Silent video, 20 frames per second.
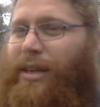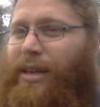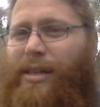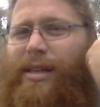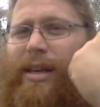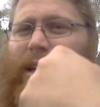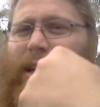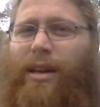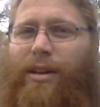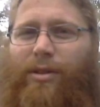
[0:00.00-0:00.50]

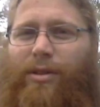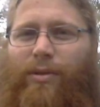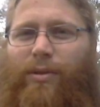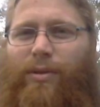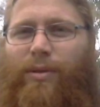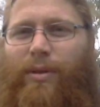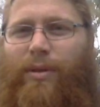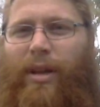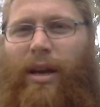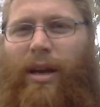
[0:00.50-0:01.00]
decided
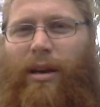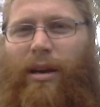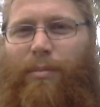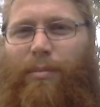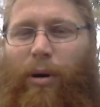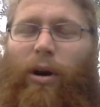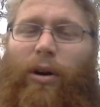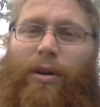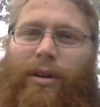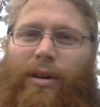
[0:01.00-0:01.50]
to take a
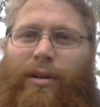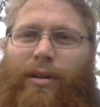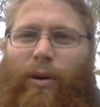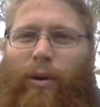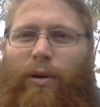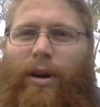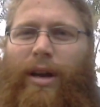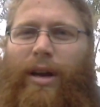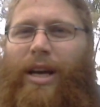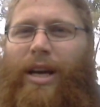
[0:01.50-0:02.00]
part in
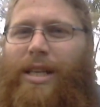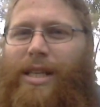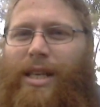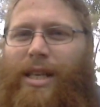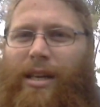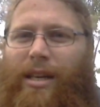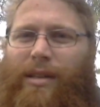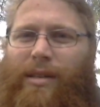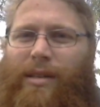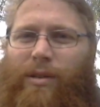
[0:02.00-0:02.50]

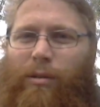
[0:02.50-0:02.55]
organizing it,